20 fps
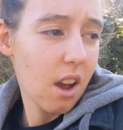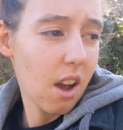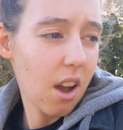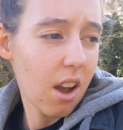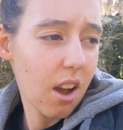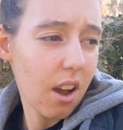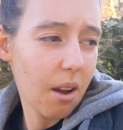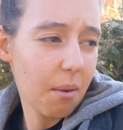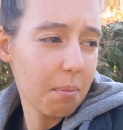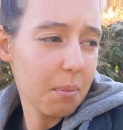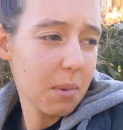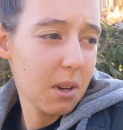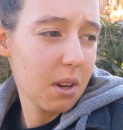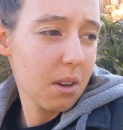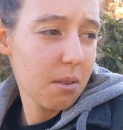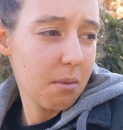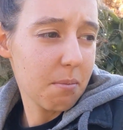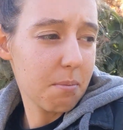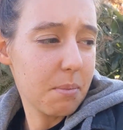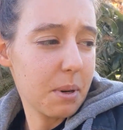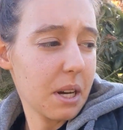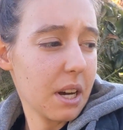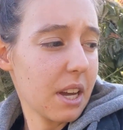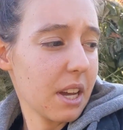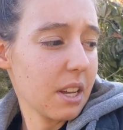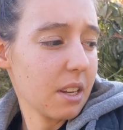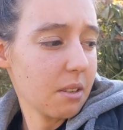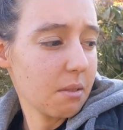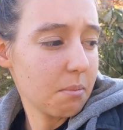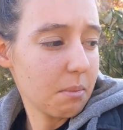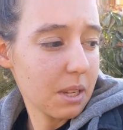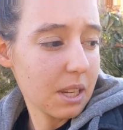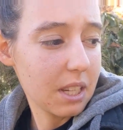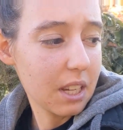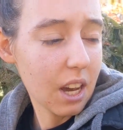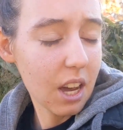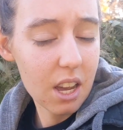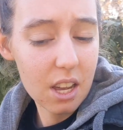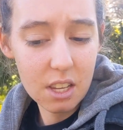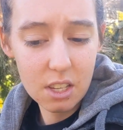But
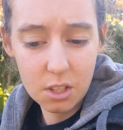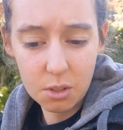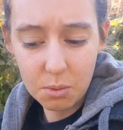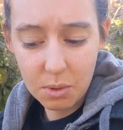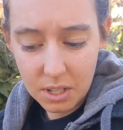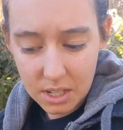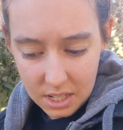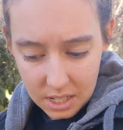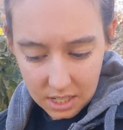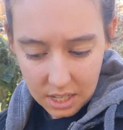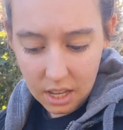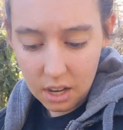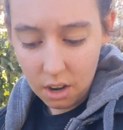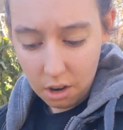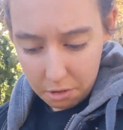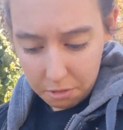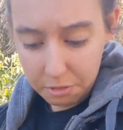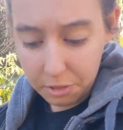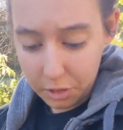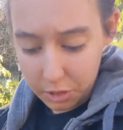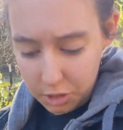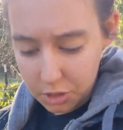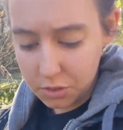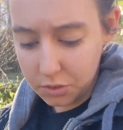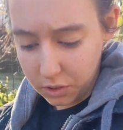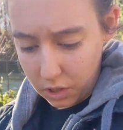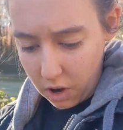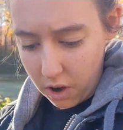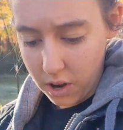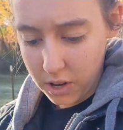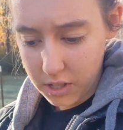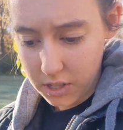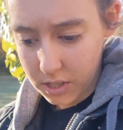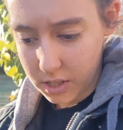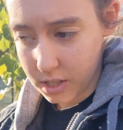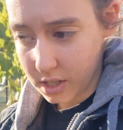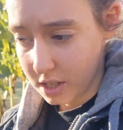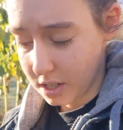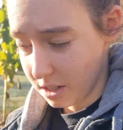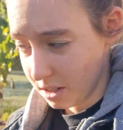because we did get our first
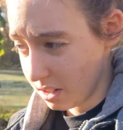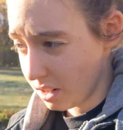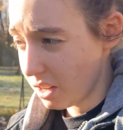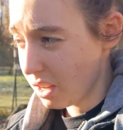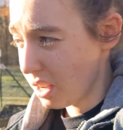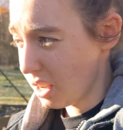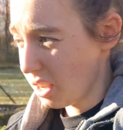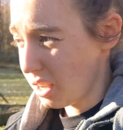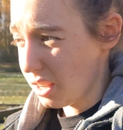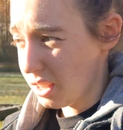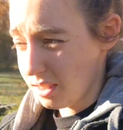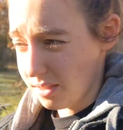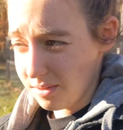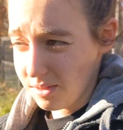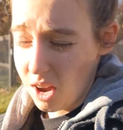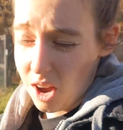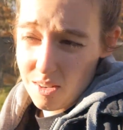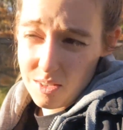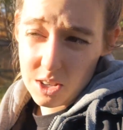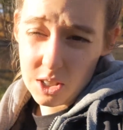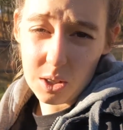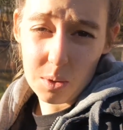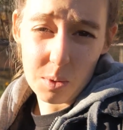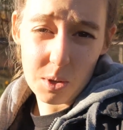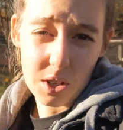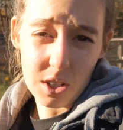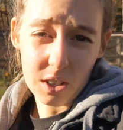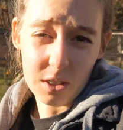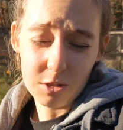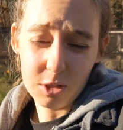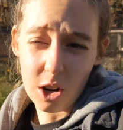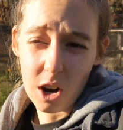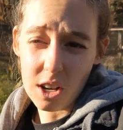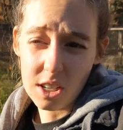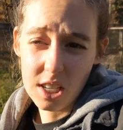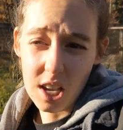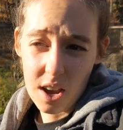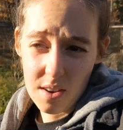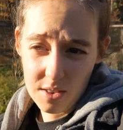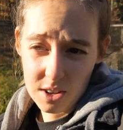frost, and obviously when you get a
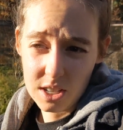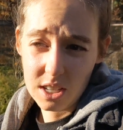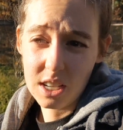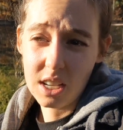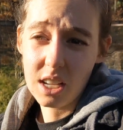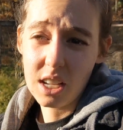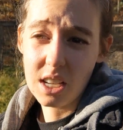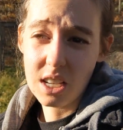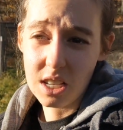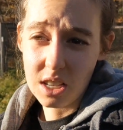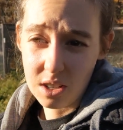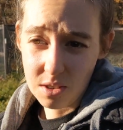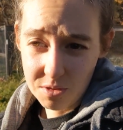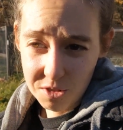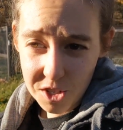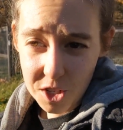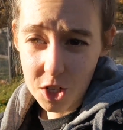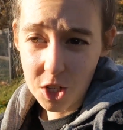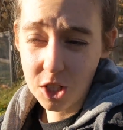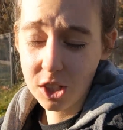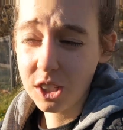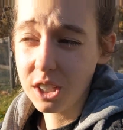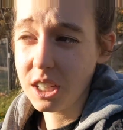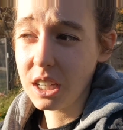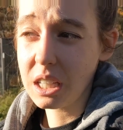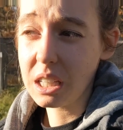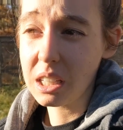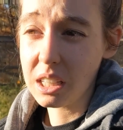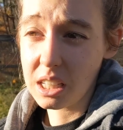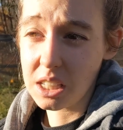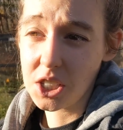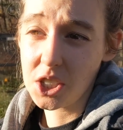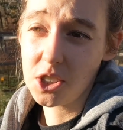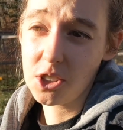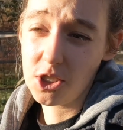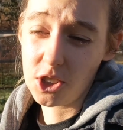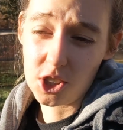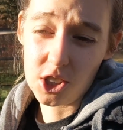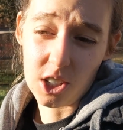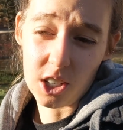frost, everything is officially, it's
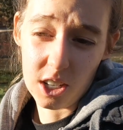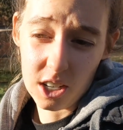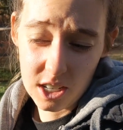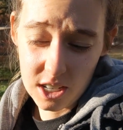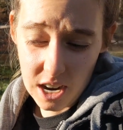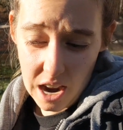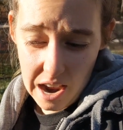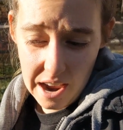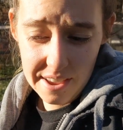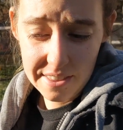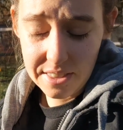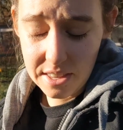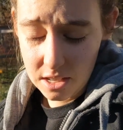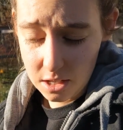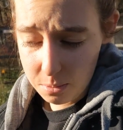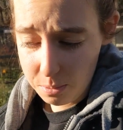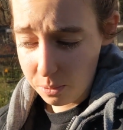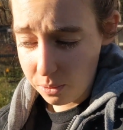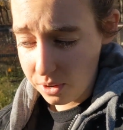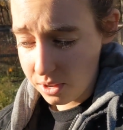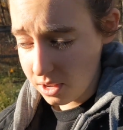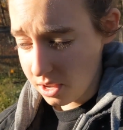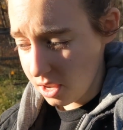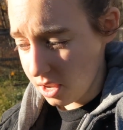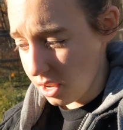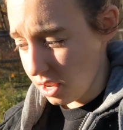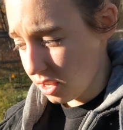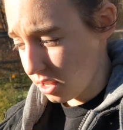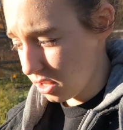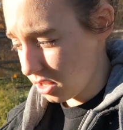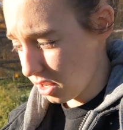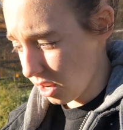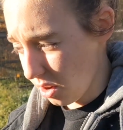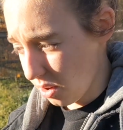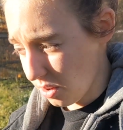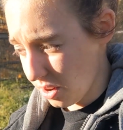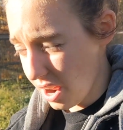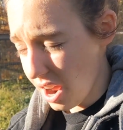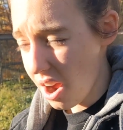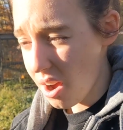just gonna die at this point.
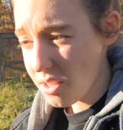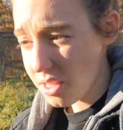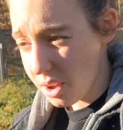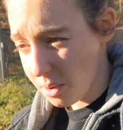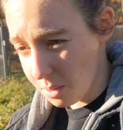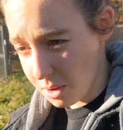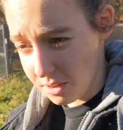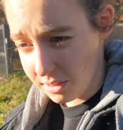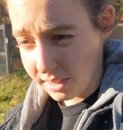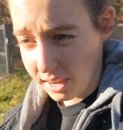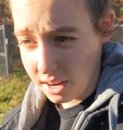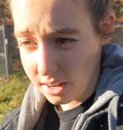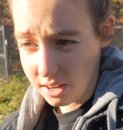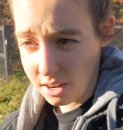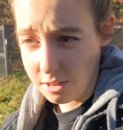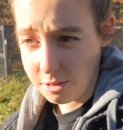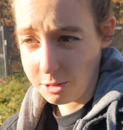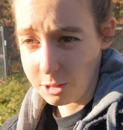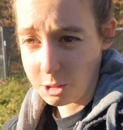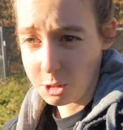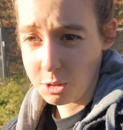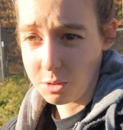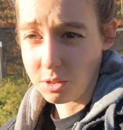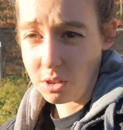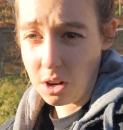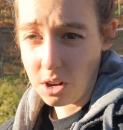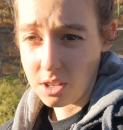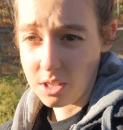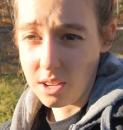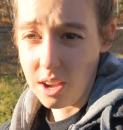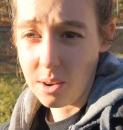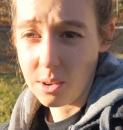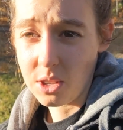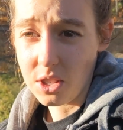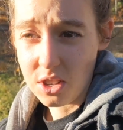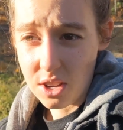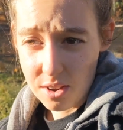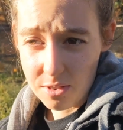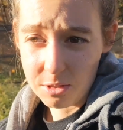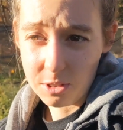So now that we've gotten our first frost, now
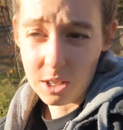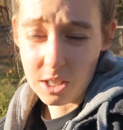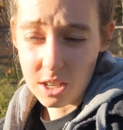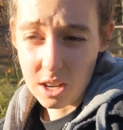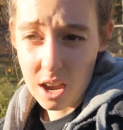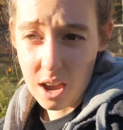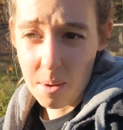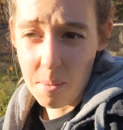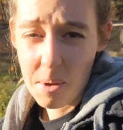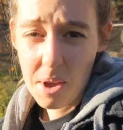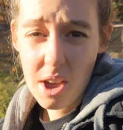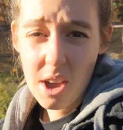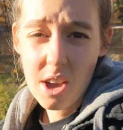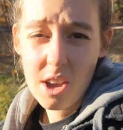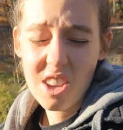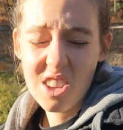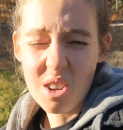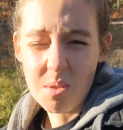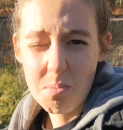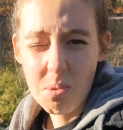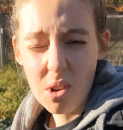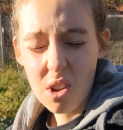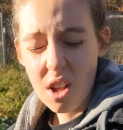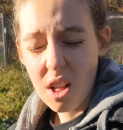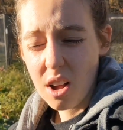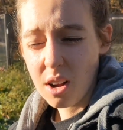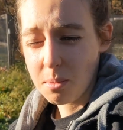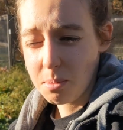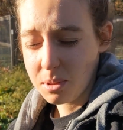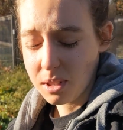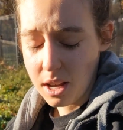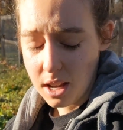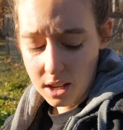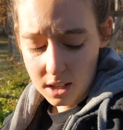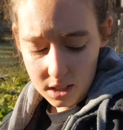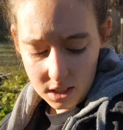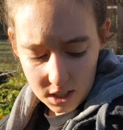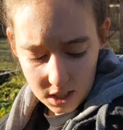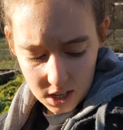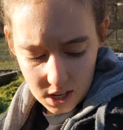it's definitely time to pull all our
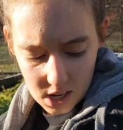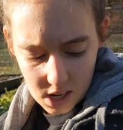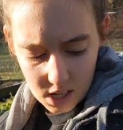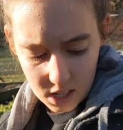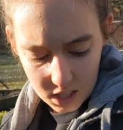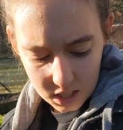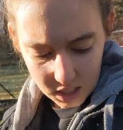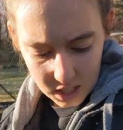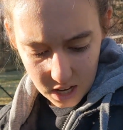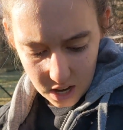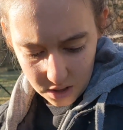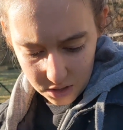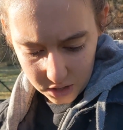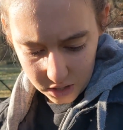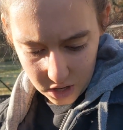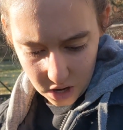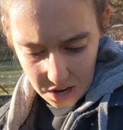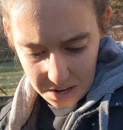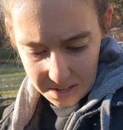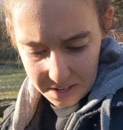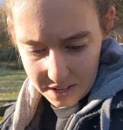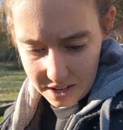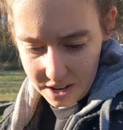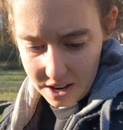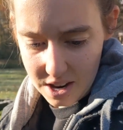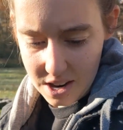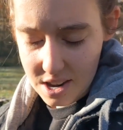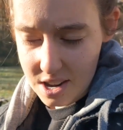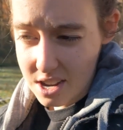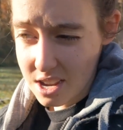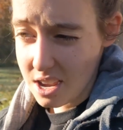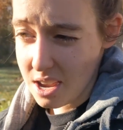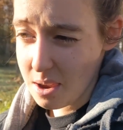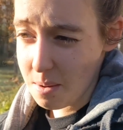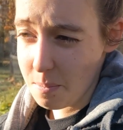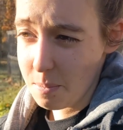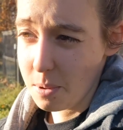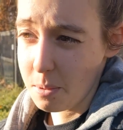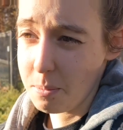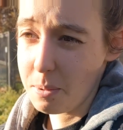plants, clean out the garden,
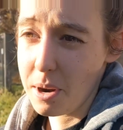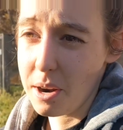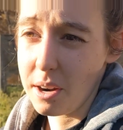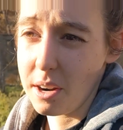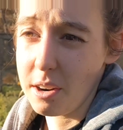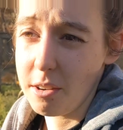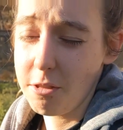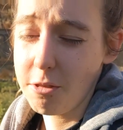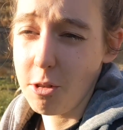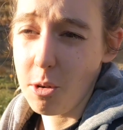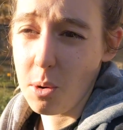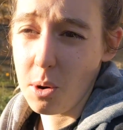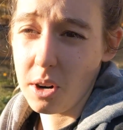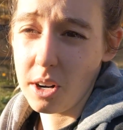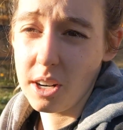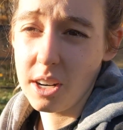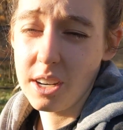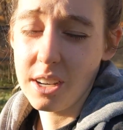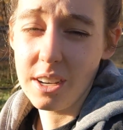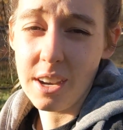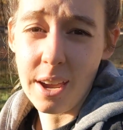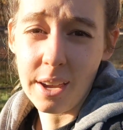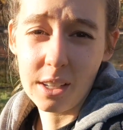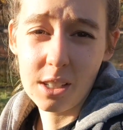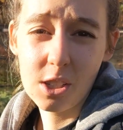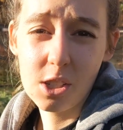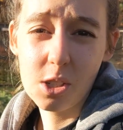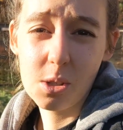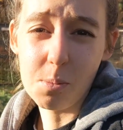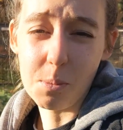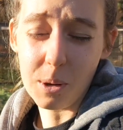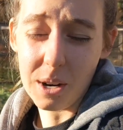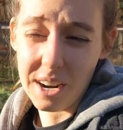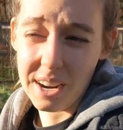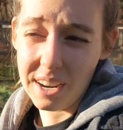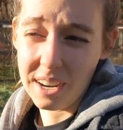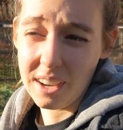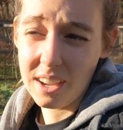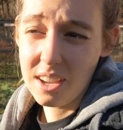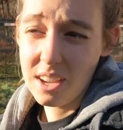and prepare it for next
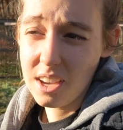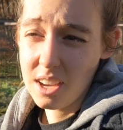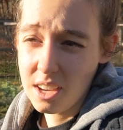spring.